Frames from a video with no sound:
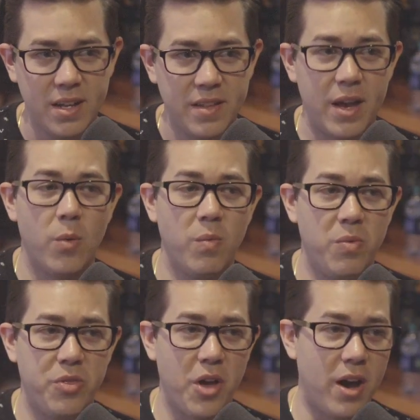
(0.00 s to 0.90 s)
that
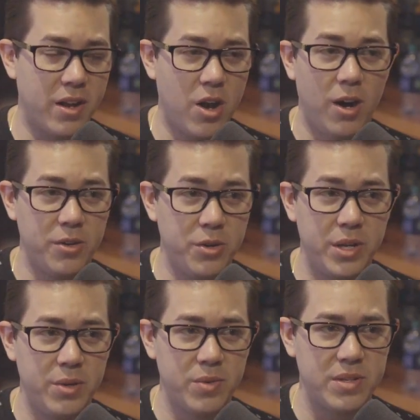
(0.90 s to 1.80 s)
thought Call of
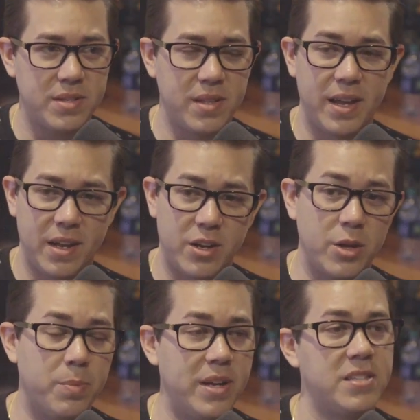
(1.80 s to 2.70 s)
Duty was like a
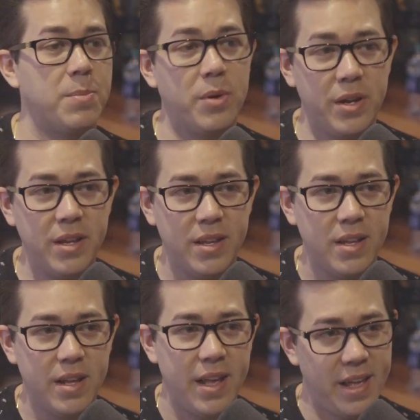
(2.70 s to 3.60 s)
good place to put it.
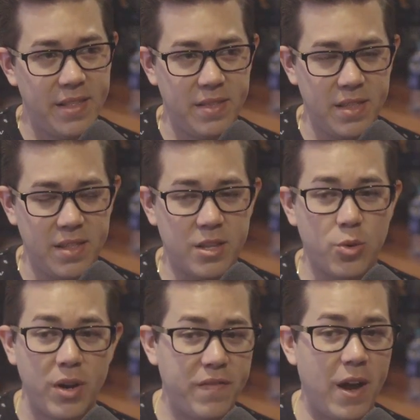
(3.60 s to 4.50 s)
And
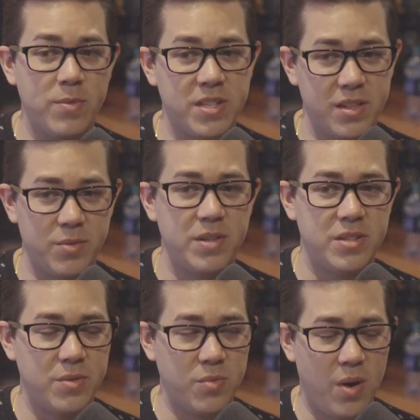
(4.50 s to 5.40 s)
25% of the
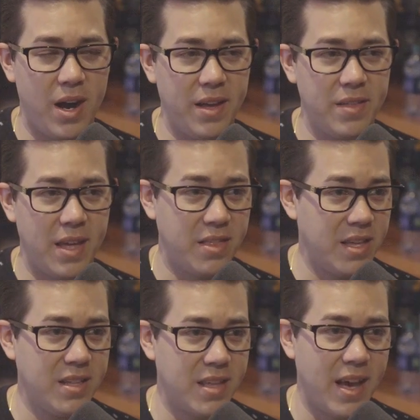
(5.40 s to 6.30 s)
reason why they
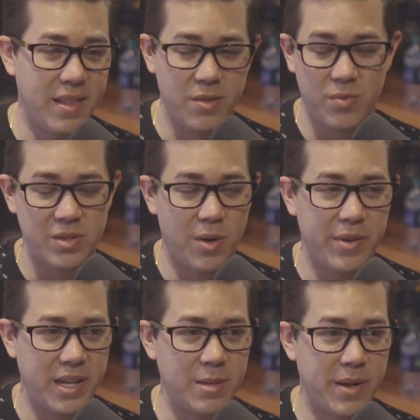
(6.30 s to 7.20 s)
think that, and the reason why we
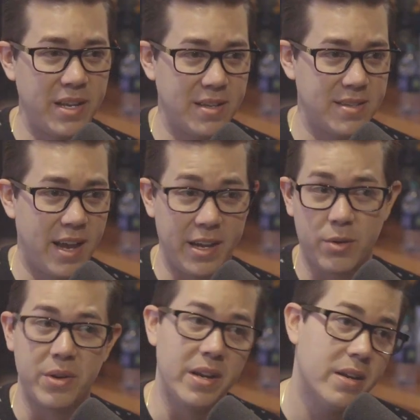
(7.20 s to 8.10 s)
didn't get the money, is I
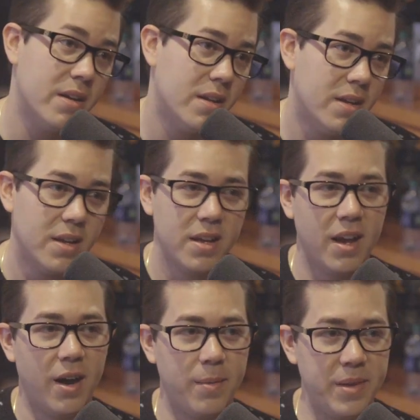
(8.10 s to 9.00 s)
agreed.
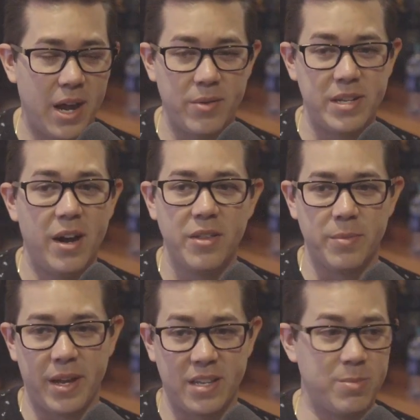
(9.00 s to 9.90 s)
You know, I would tell them,
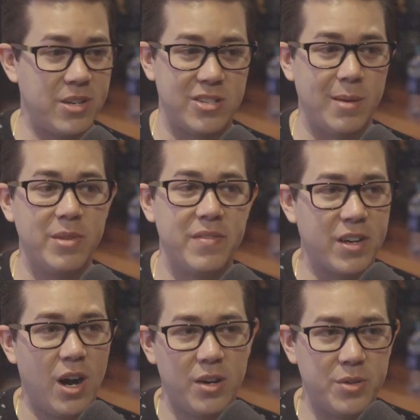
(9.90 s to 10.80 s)
like, as much as I believe in
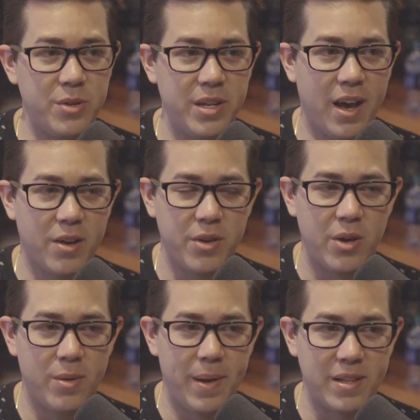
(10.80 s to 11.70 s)
Call of Duty, I don't
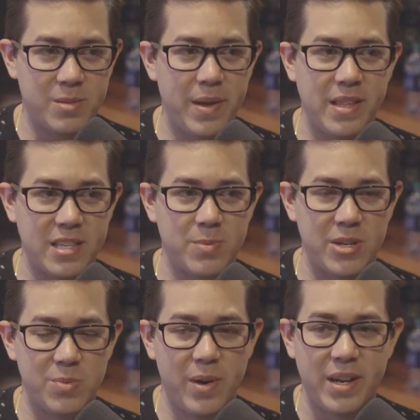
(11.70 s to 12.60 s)
know about spending this
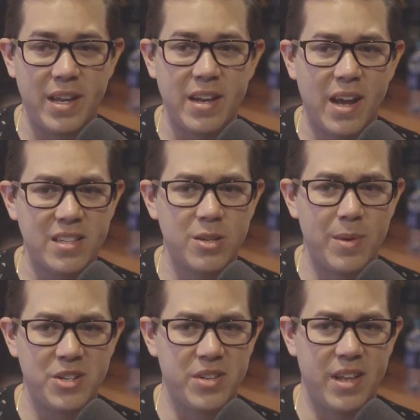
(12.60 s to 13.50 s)
much money. And not so
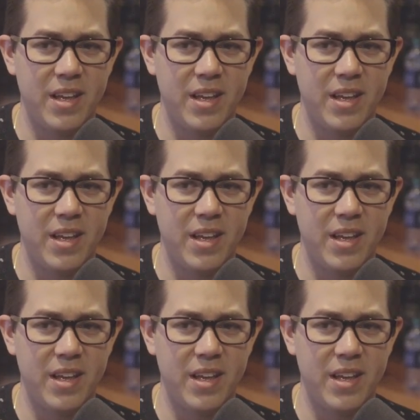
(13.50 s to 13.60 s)
much so that